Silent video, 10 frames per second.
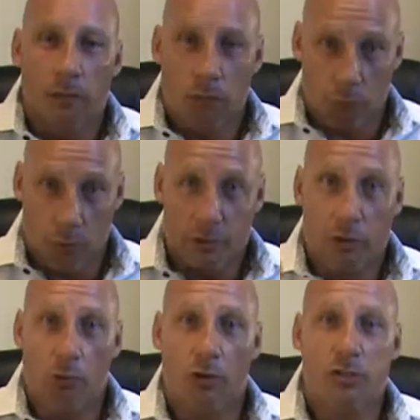runs
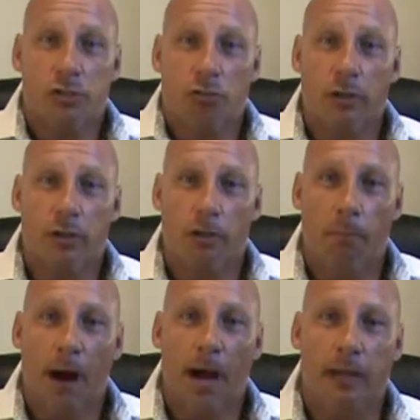across the screen of your
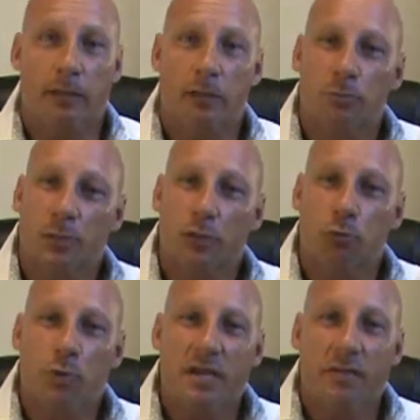mind
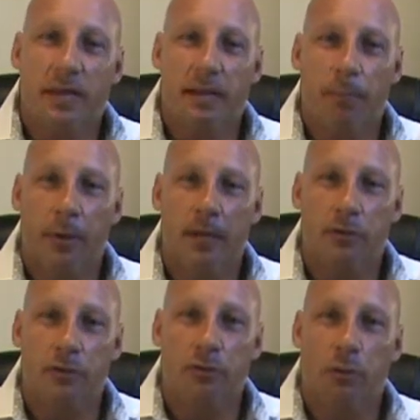because we think in
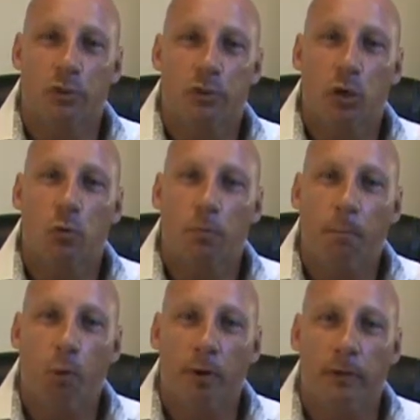pictures. So it's so
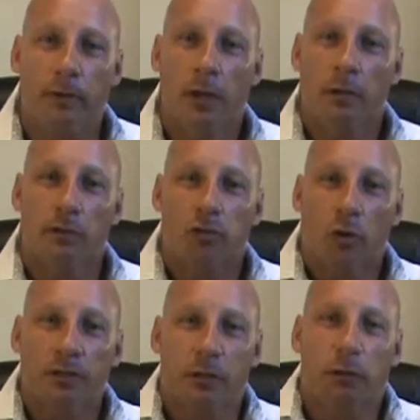important to
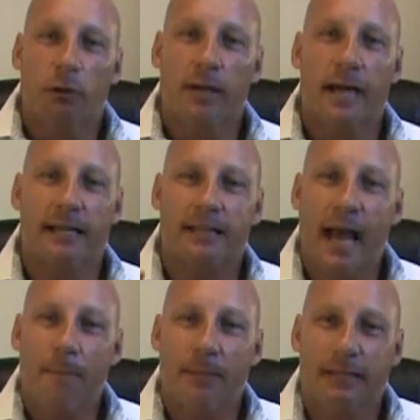start to learn how to
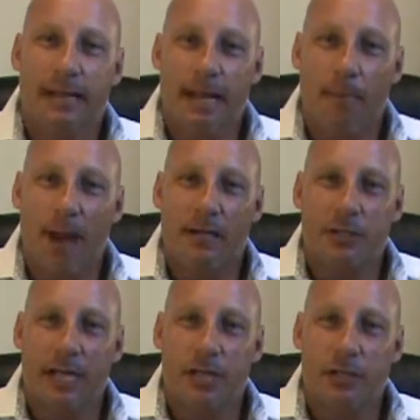tap into that
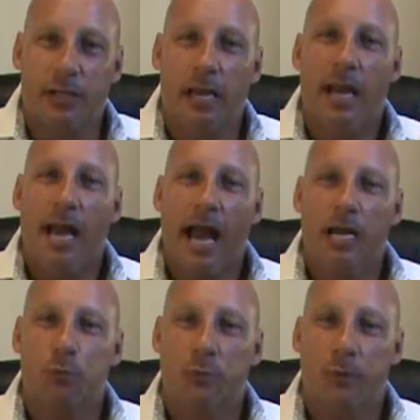imagination
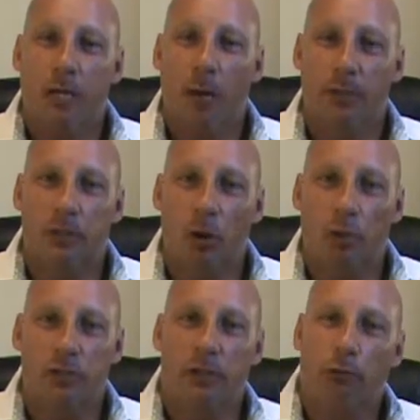as we become
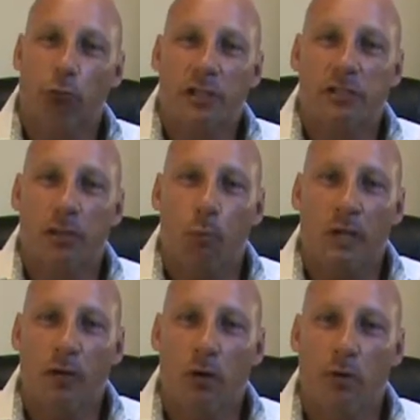adults. And the reason that
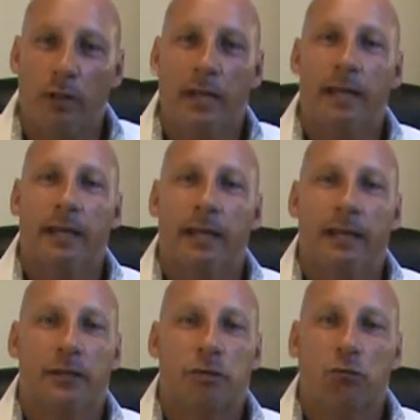we don't
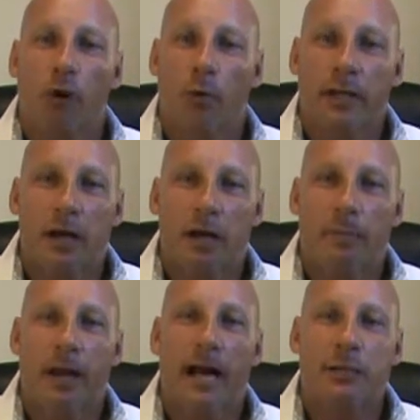is growing
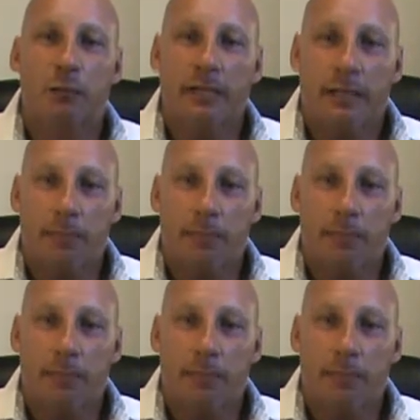up, as we